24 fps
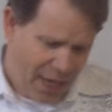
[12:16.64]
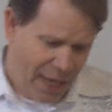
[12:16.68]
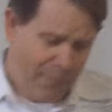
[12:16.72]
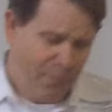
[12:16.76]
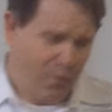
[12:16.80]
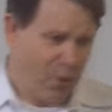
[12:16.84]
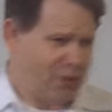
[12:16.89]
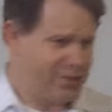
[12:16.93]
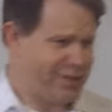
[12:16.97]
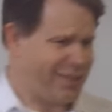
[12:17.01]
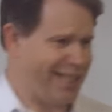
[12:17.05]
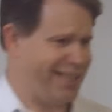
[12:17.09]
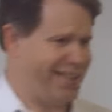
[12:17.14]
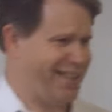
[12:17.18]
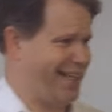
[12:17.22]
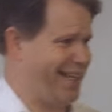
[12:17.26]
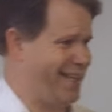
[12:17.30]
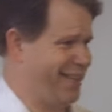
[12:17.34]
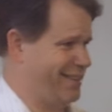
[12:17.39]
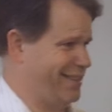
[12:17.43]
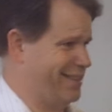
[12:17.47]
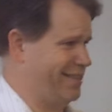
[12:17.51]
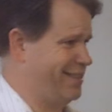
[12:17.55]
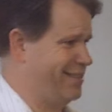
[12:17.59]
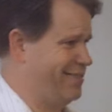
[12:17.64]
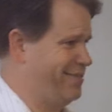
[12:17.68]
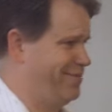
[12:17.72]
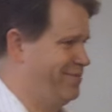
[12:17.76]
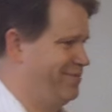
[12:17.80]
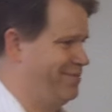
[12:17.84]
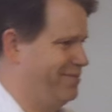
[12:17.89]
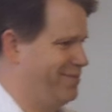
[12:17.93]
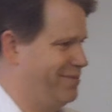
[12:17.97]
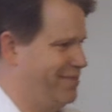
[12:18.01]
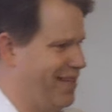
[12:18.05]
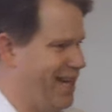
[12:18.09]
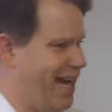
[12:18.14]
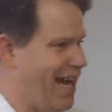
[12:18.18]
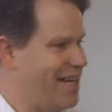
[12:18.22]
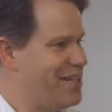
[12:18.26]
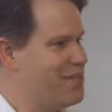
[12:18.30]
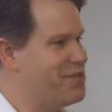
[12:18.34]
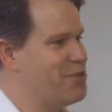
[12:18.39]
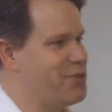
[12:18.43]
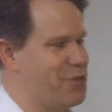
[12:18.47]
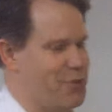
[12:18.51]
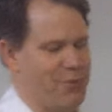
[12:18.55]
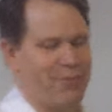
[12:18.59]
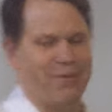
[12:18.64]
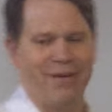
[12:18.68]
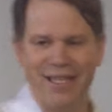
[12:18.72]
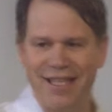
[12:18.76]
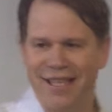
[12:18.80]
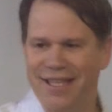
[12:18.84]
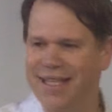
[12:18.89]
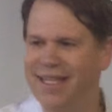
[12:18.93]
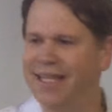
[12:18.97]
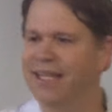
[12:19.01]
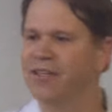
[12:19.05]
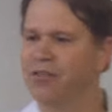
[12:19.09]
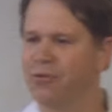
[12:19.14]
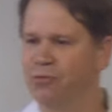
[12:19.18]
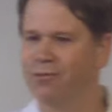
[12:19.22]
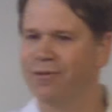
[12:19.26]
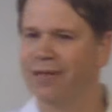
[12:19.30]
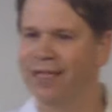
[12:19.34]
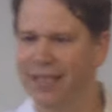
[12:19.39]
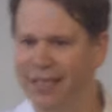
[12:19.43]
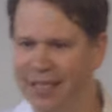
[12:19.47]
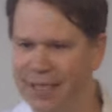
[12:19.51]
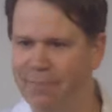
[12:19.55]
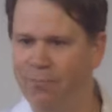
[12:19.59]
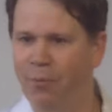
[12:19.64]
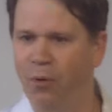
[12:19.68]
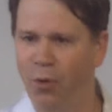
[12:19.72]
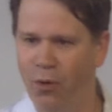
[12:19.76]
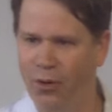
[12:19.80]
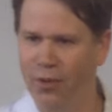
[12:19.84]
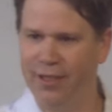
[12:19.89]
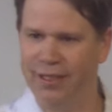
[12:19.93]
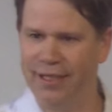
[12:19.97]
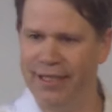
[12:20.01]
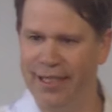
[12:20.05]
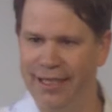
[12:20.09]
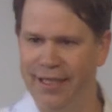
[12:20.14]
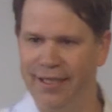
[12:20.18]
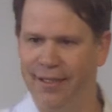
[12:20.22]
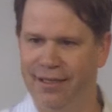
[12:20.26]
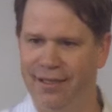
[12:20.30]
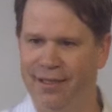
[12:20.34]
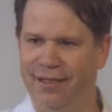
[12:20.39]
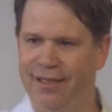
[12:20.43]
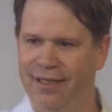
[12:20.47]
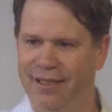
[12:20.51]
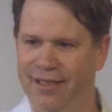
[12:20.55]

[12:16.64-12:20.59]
I multitask. I do three things really poorly